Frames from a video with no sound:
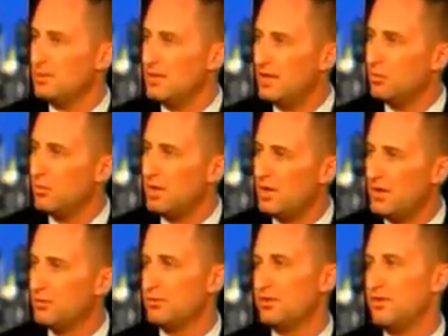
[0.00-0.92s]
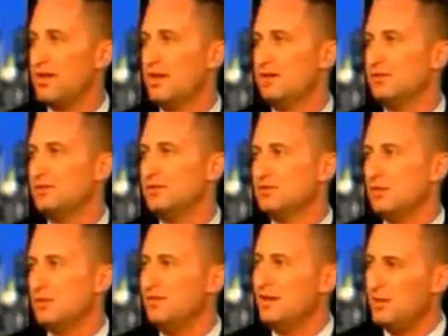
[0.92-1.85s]
down 100,000,
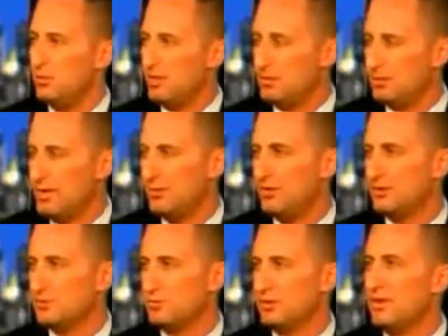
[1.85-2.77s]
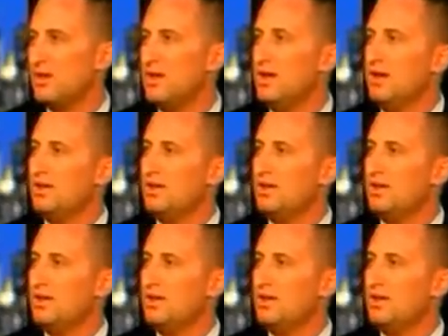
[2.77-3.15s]
so a fairly weak payrolls print.